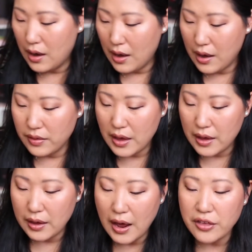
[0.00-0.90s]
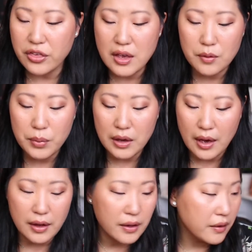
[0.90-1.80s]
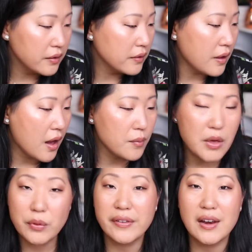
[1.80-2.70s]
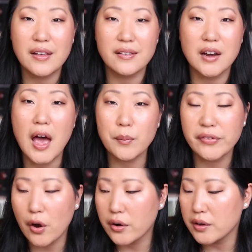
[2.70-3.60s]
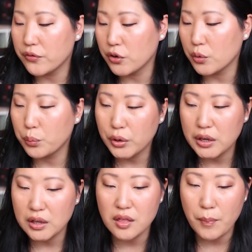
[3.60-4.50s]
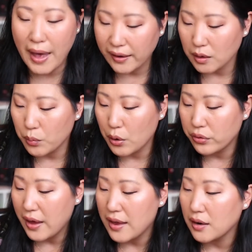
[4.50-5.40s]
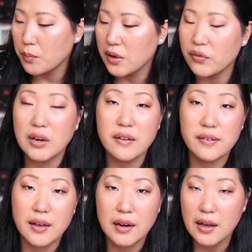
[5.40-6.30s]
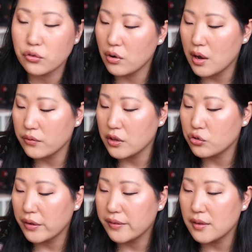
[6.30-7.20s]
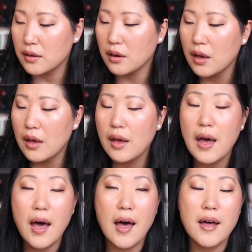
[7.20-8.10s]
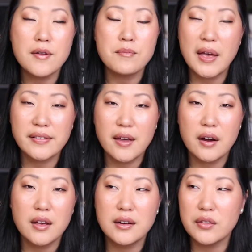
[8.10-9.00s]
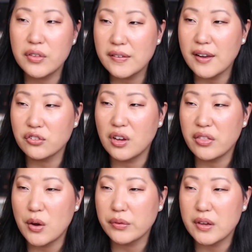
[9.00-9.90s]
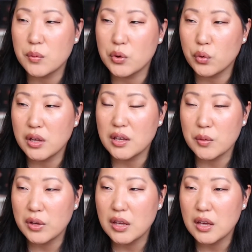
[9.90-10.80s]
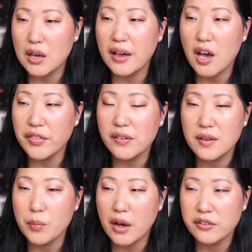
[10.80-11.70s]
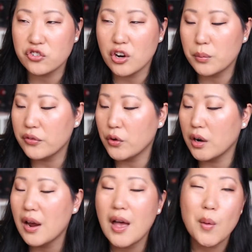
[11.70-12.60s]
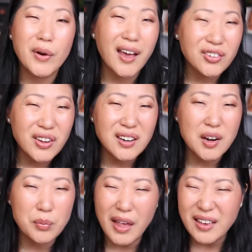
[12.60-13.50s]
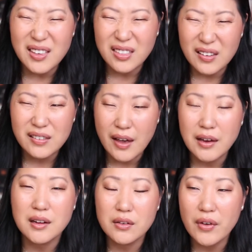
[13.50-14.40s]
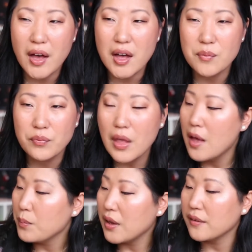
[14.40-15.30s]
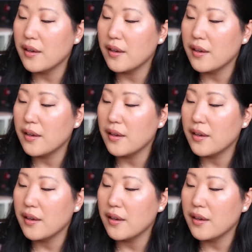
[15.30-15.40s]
And then I think because they were saying as an I'm sorry for putting the bag in both, they ended up giving us like an extra of the Trustique mascara. Now this actually I thought was going to be really gimmicky. I got this in BoxyCharm before, but I actually ended up liking this kind of because I